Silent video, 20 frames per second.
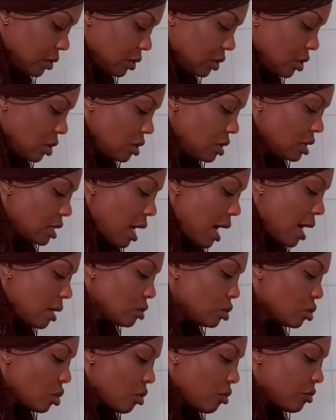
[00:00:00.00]
Just
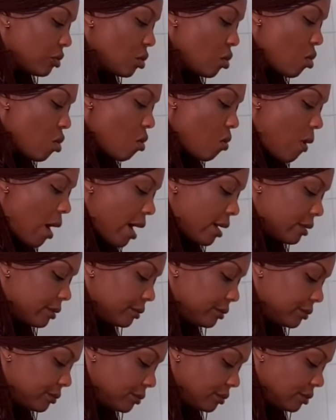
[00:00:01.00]
out of nowhere,
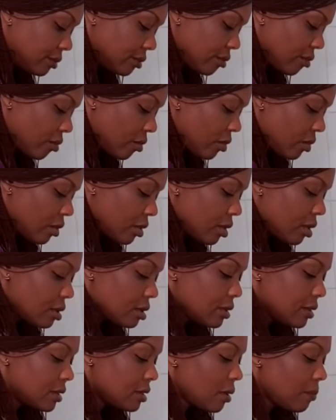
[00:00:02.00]

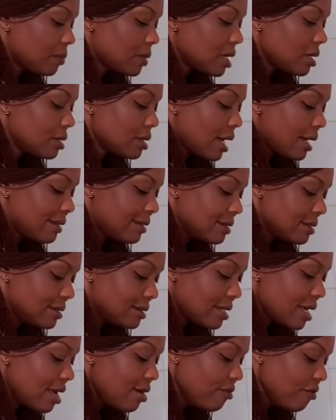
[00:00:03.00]
something that
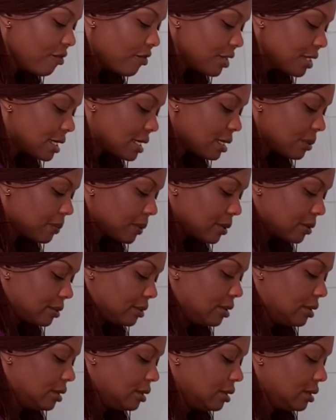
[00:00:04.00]
is invisible
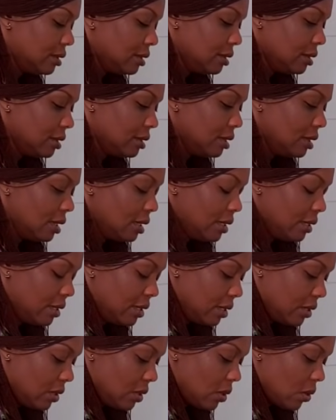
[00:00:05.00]

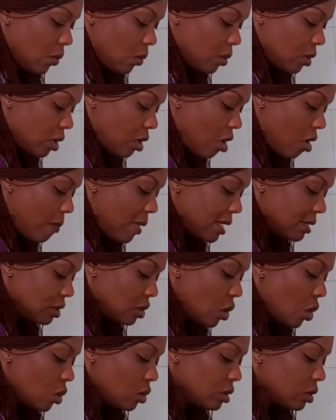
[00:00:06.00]
will come and
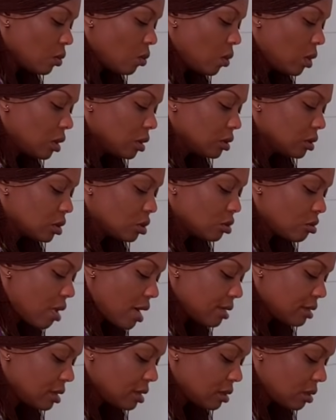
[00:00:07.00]
hold the world to
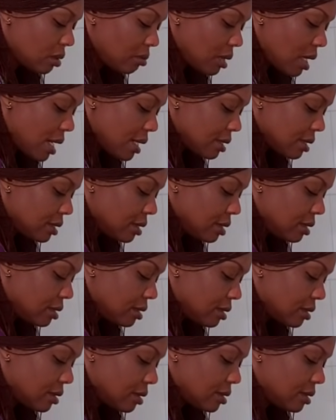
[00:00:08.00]
ransom like
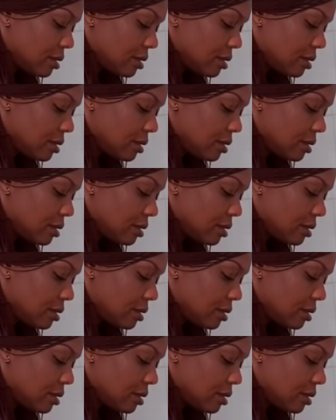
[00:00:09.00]
this.